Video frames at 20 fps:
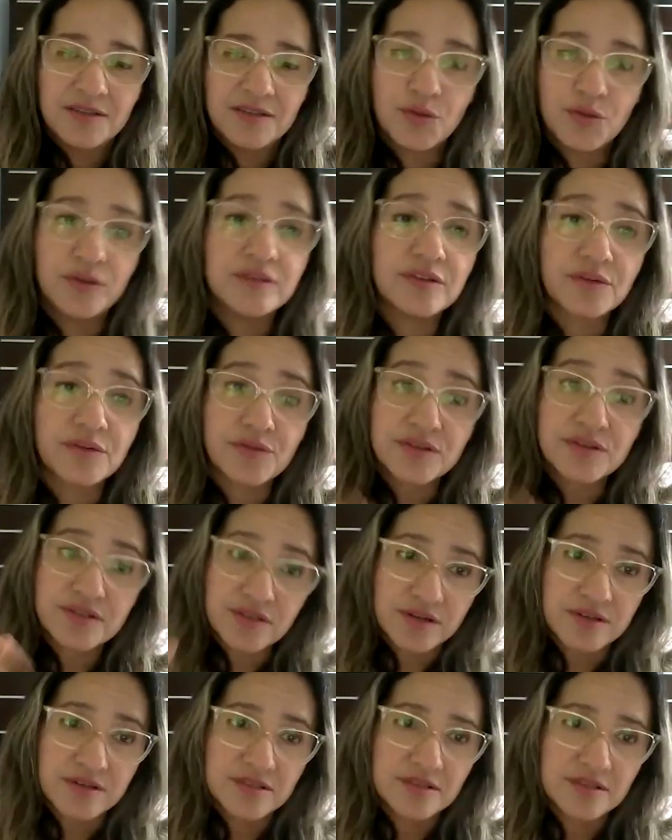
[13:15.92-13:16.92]
doing the
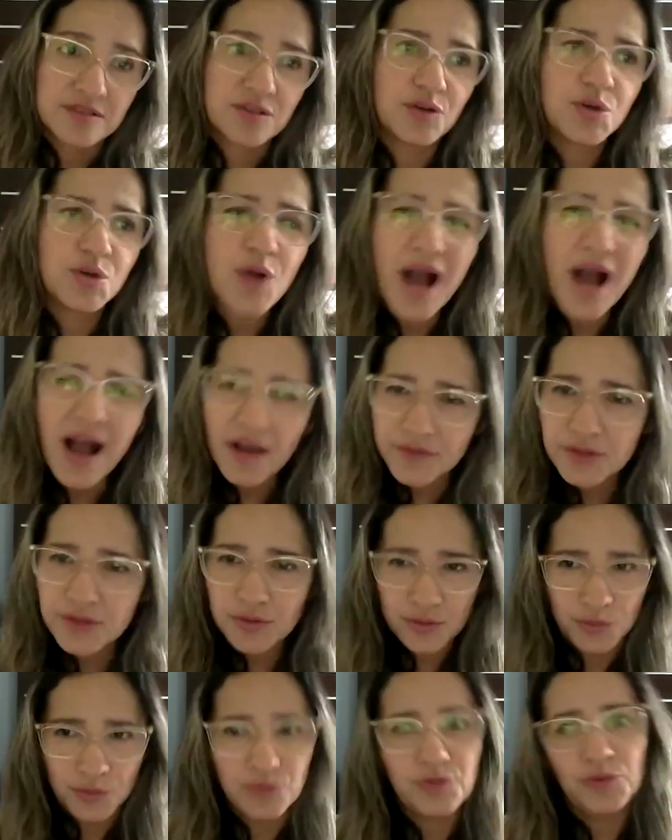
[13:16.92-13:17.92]
research. So you have
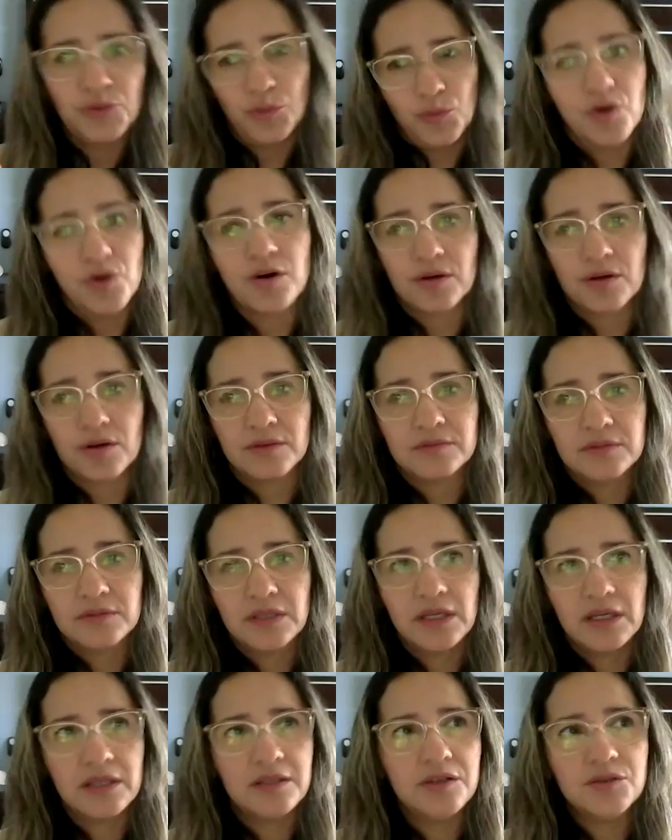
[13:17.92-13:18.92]
to do your work.
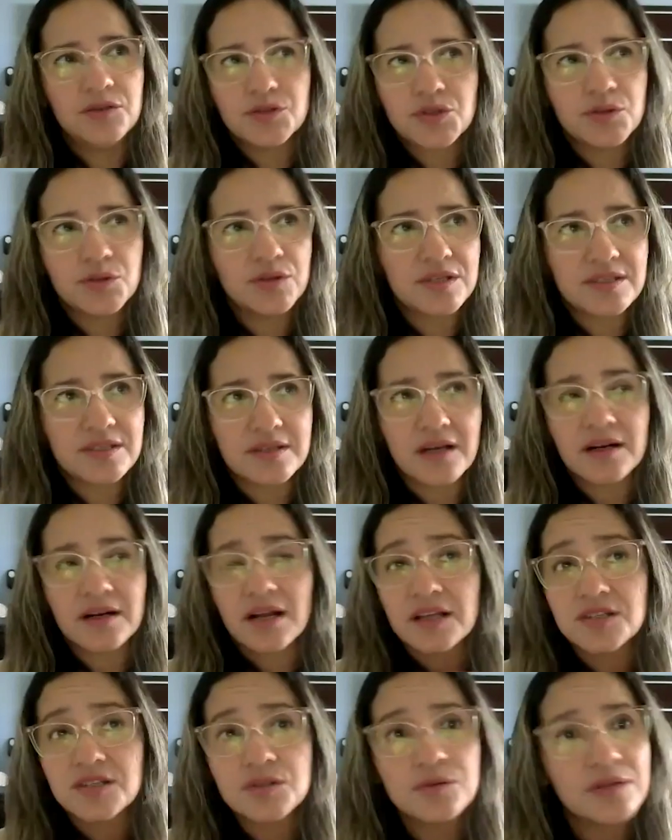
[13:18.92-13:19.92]
And you should start
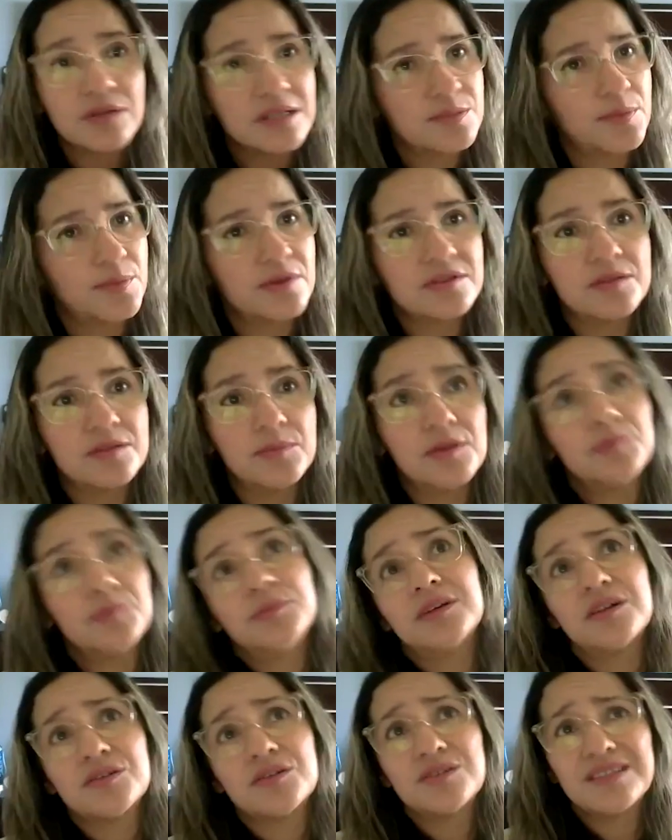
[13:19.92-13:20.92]
as soon as possible,
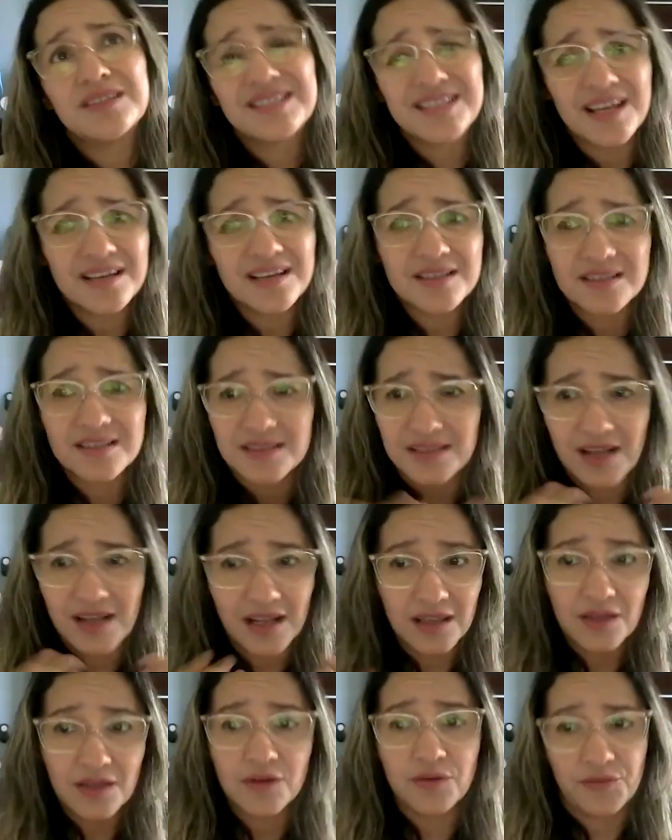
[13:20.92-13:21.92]
because it takes
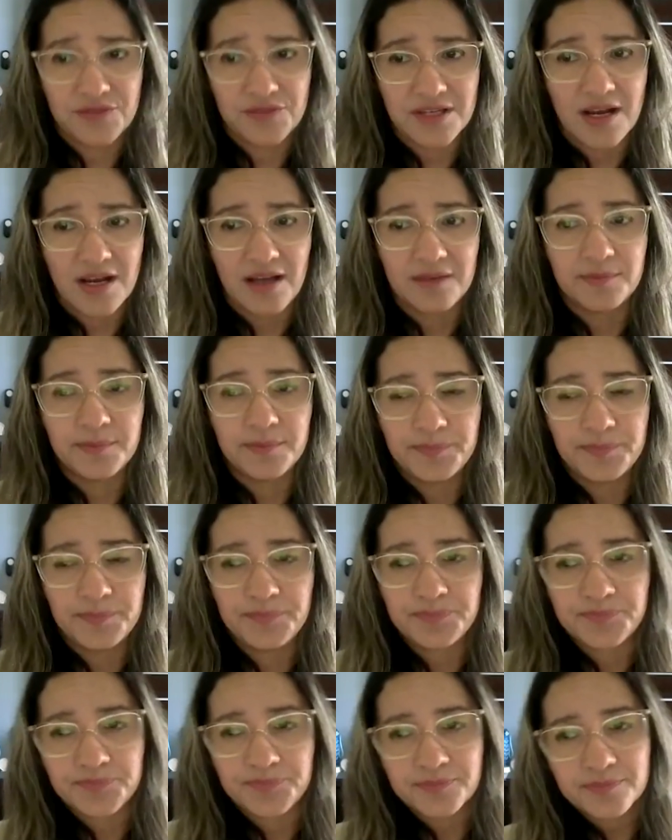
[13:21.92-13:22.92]
a lot of time.
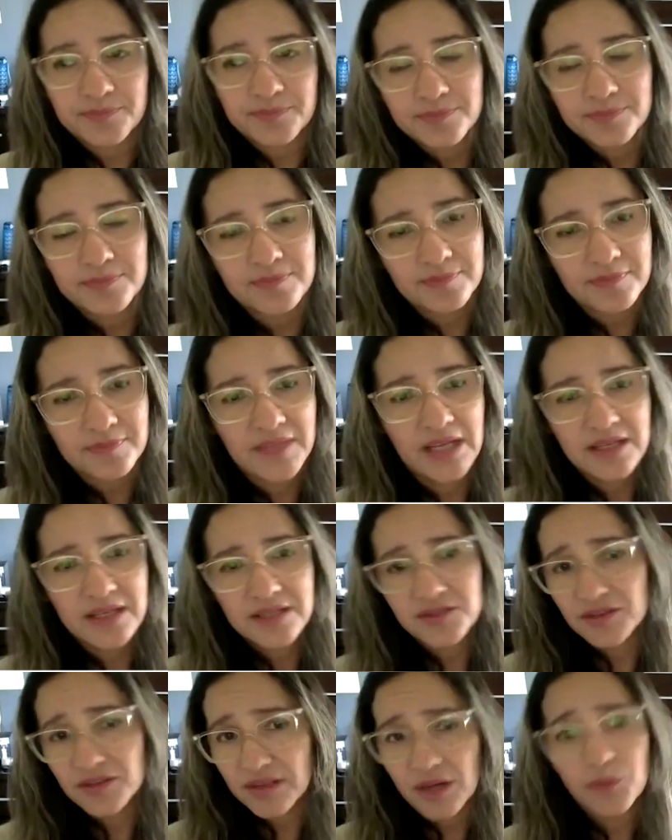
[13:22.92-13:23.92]

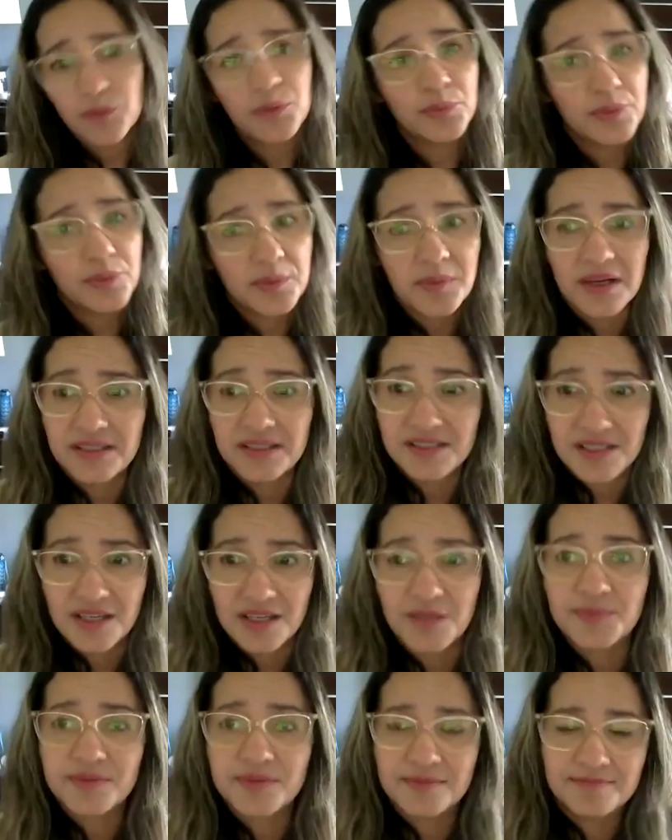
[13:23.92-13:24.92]
So that will be my
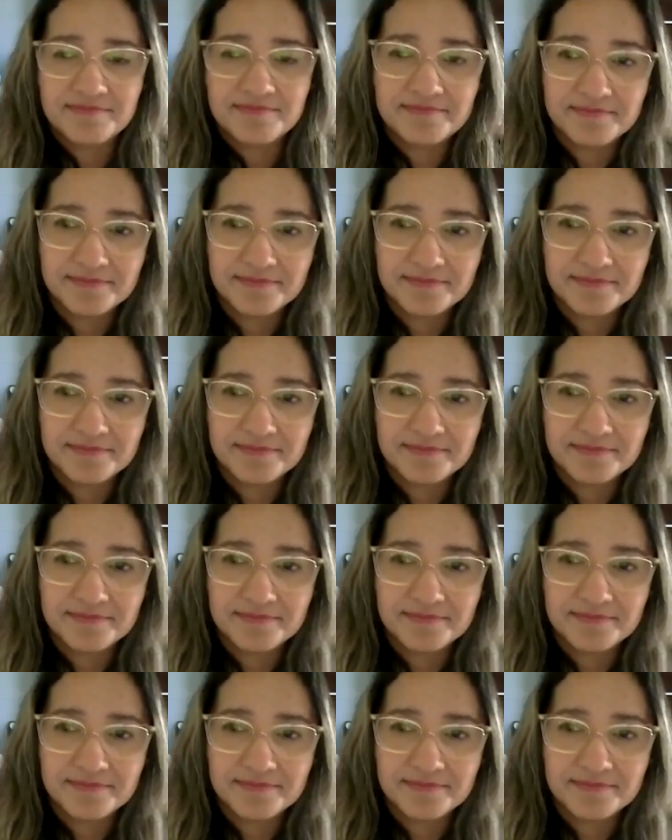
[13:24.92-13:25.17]
tips.